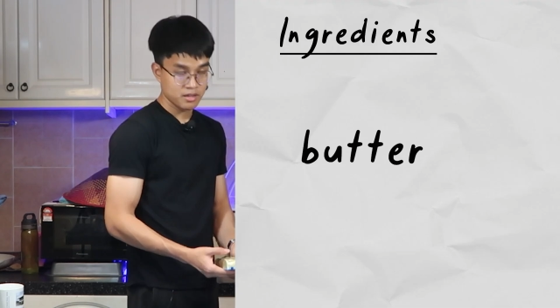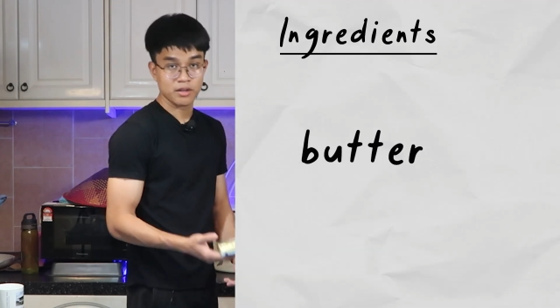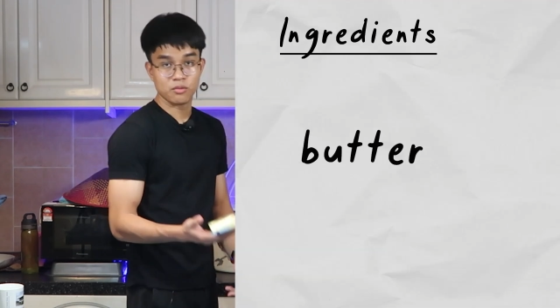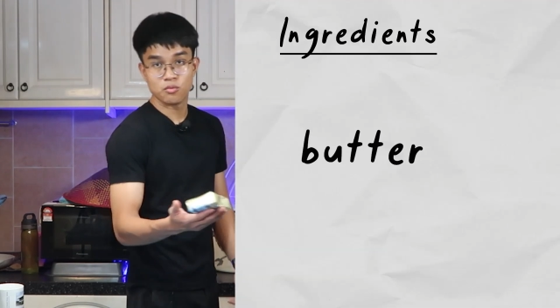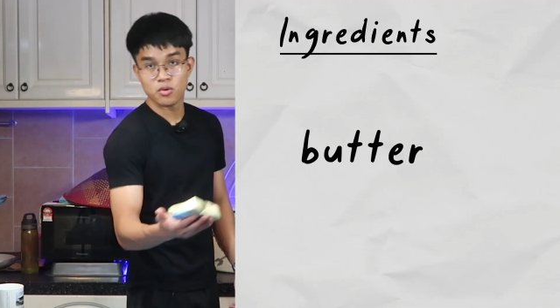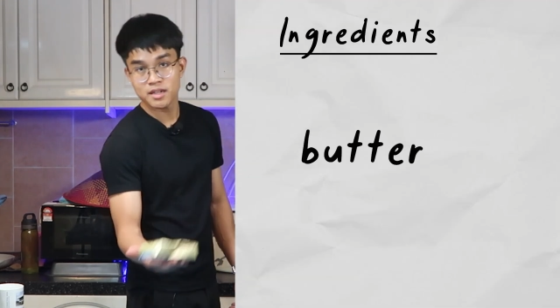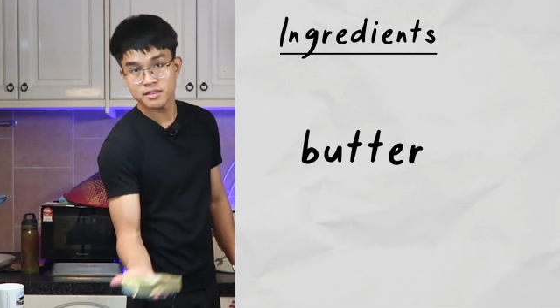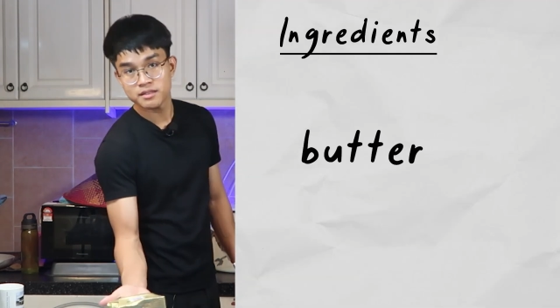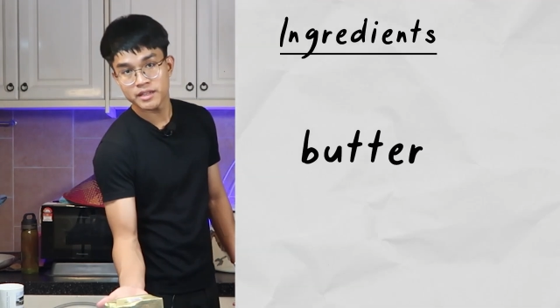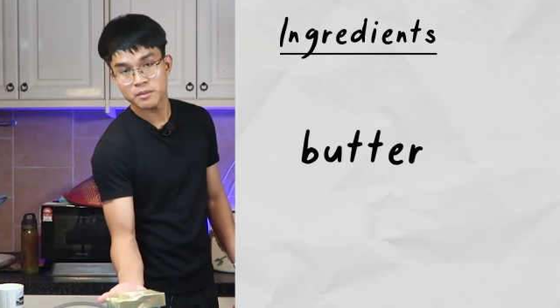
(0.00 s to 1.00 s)
And
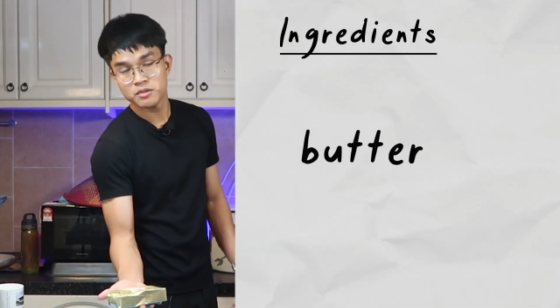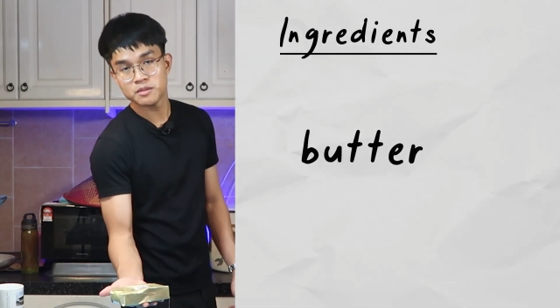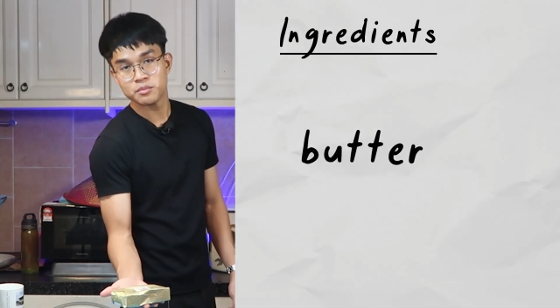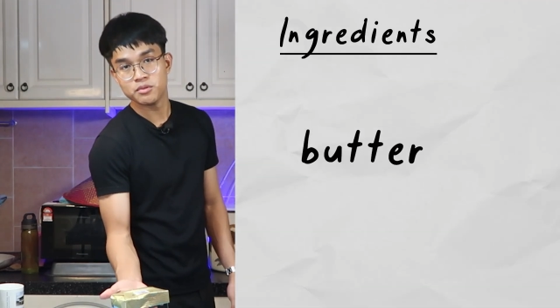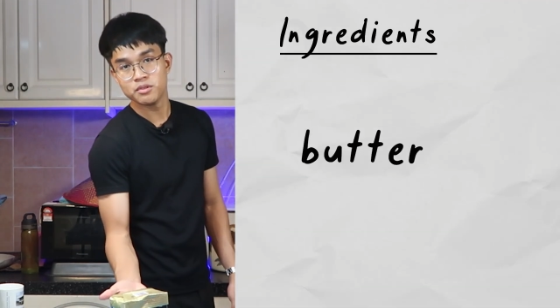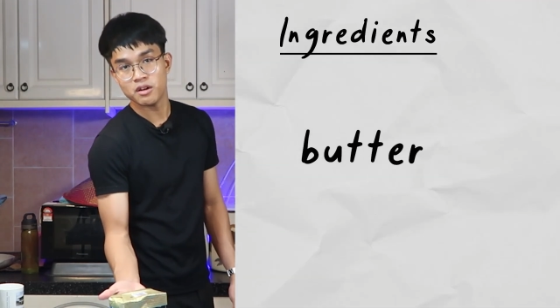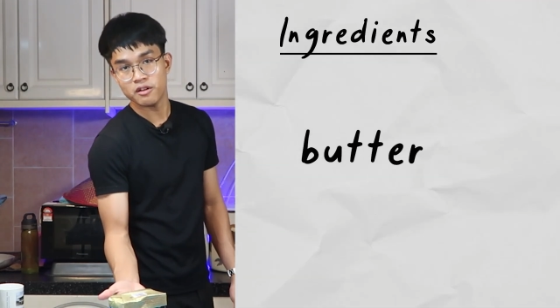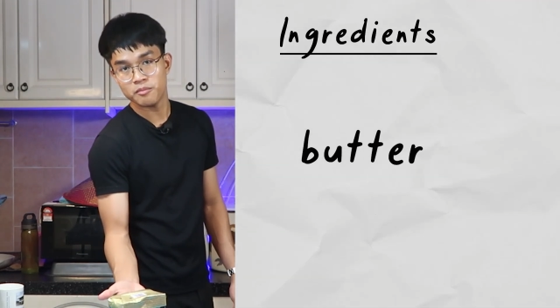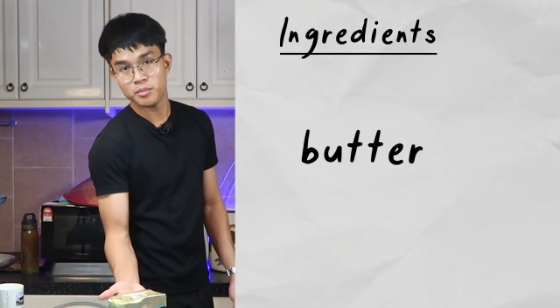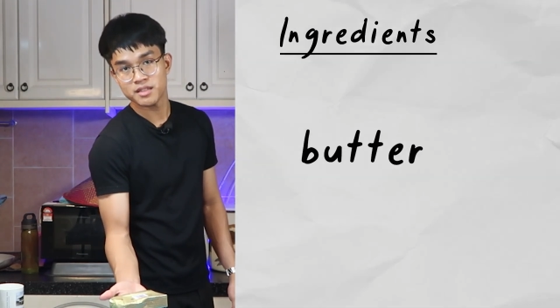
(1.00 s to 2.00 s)
1 tablespoon
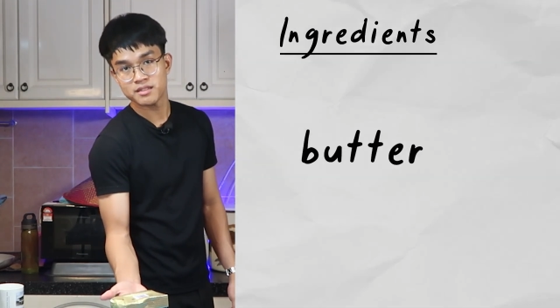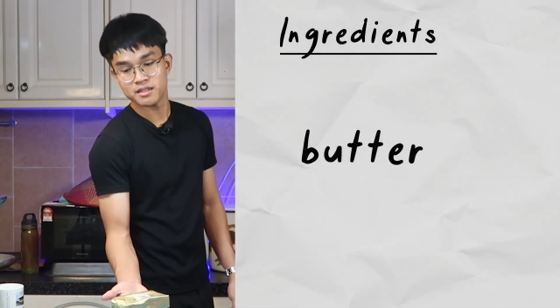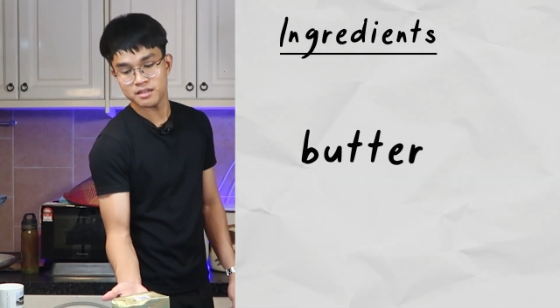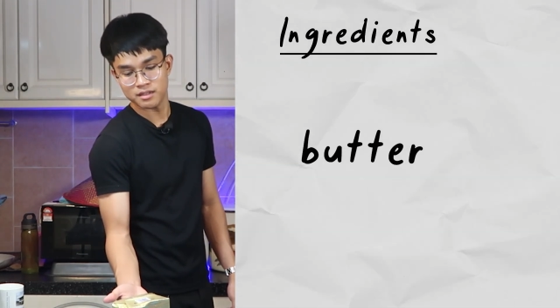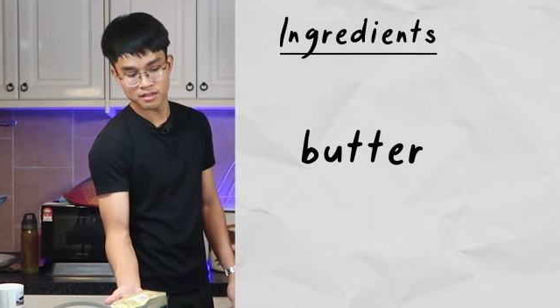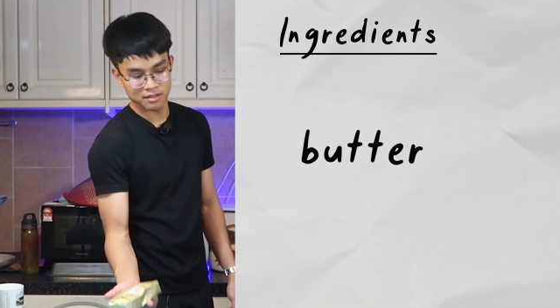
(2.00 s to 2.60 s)
of butter.